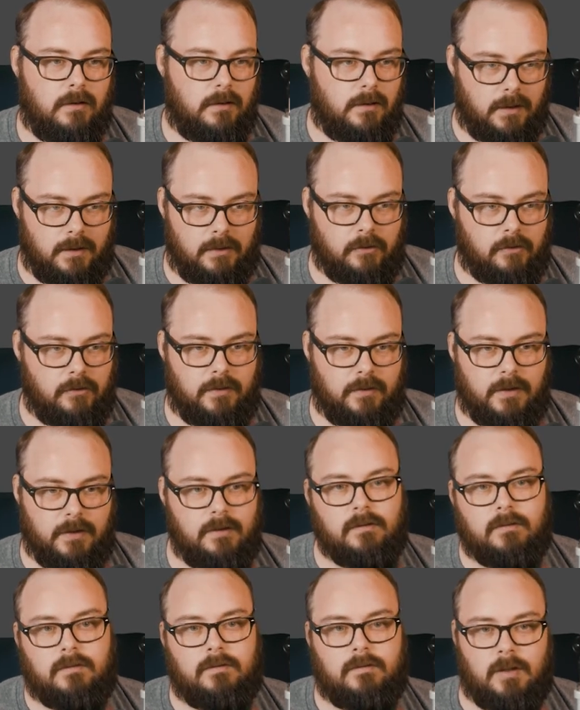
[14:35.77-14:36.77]
And you see it
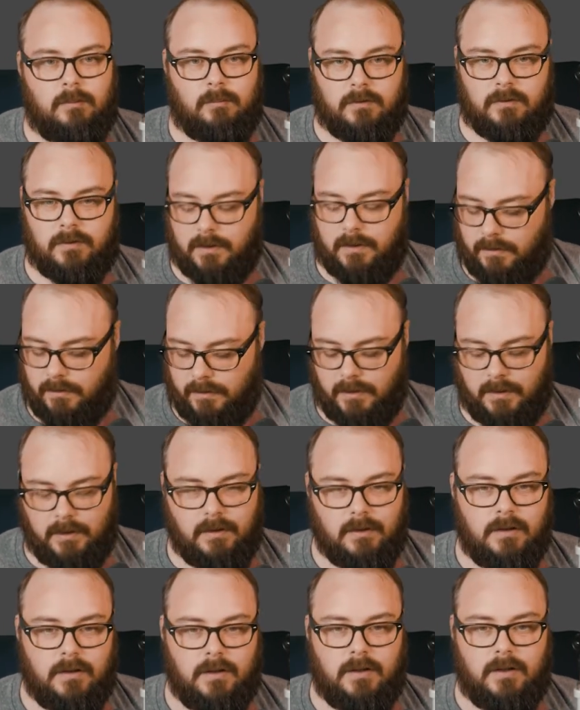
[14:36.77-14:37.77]
does the same exact thing.
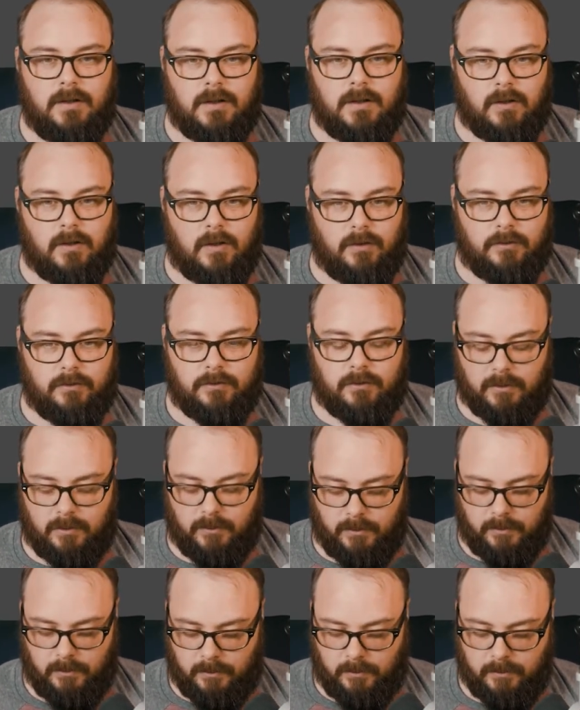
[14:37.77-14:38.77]
And it
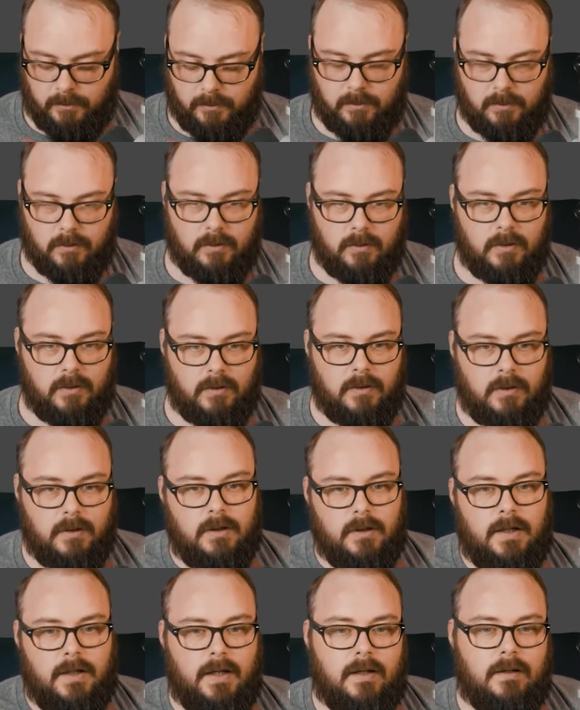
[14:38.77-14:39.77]
also
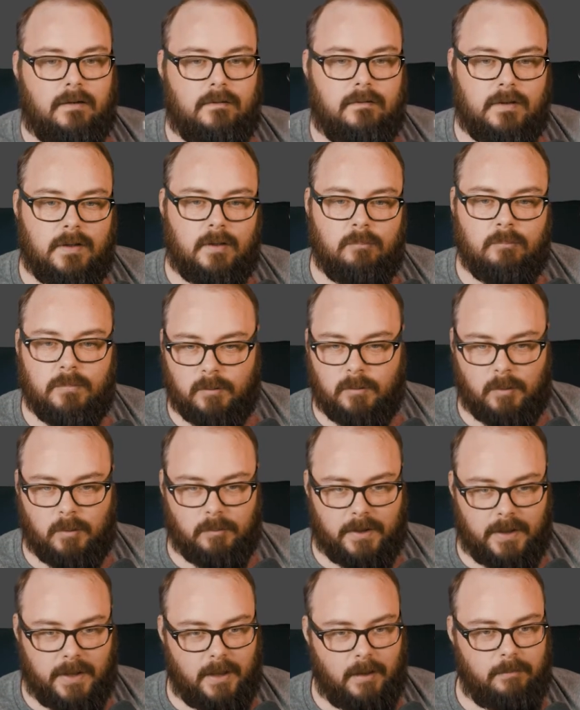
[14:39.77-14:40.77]
has the minimum
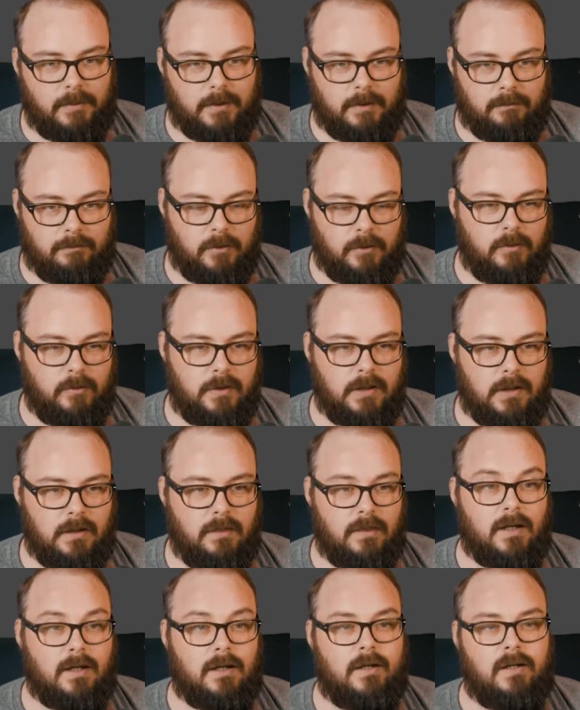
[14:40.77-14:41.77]
gap if you need
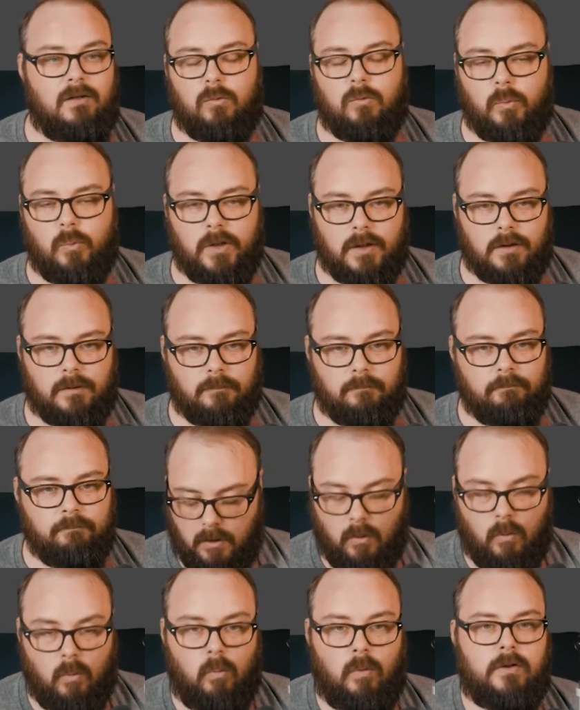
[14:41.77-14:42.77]
that as well.
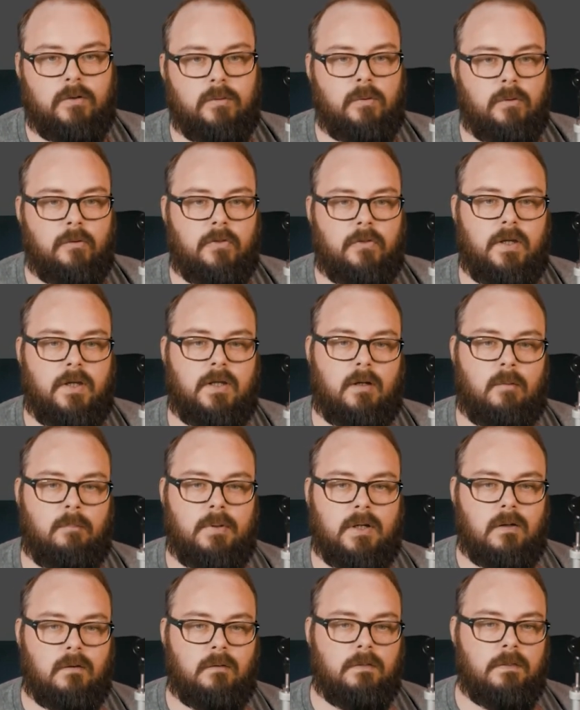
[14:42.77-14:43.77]
One cool thing
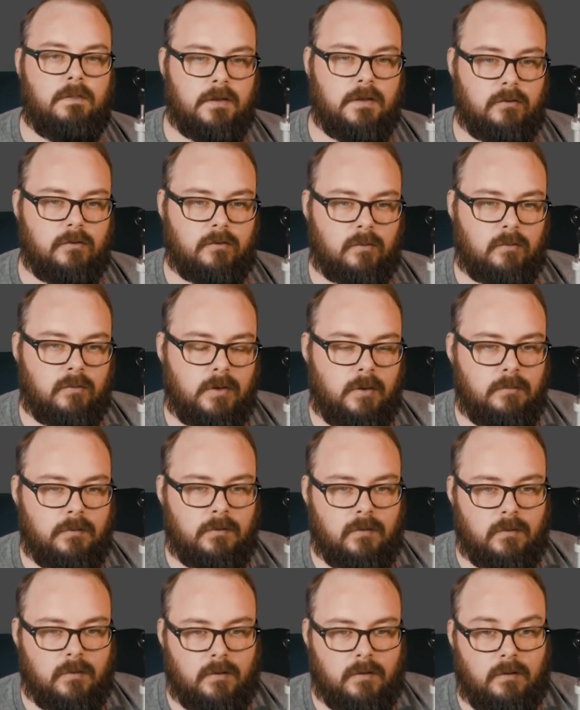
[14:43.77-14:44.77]
about this
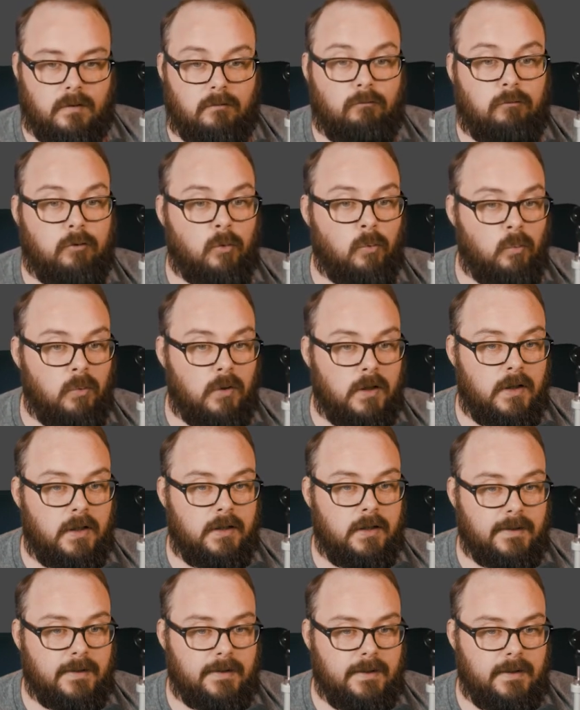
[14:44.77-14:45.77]
script, for one,
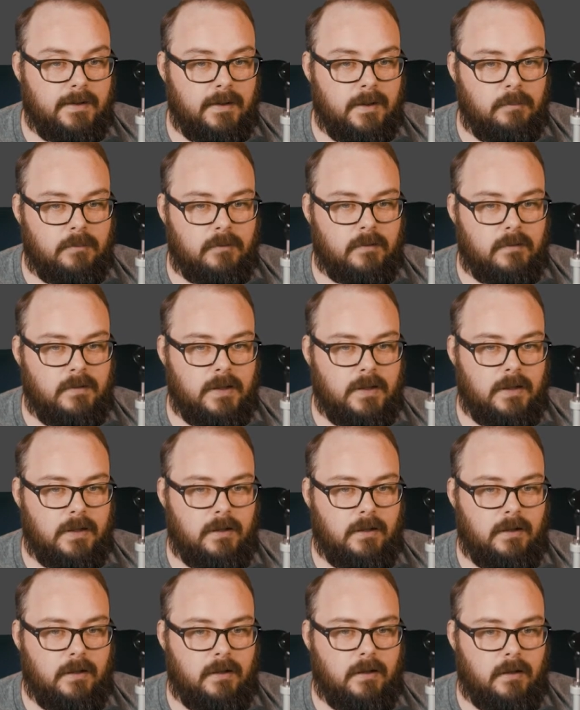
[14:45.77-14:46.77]
it keeps
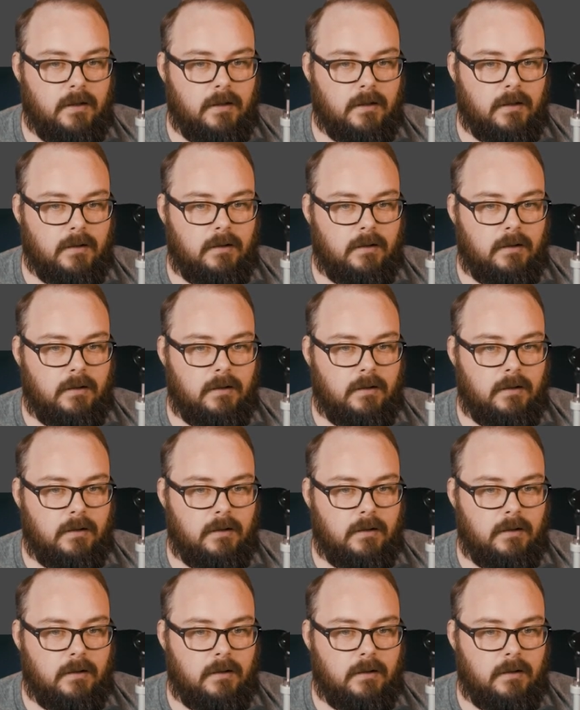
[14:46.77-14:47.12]
the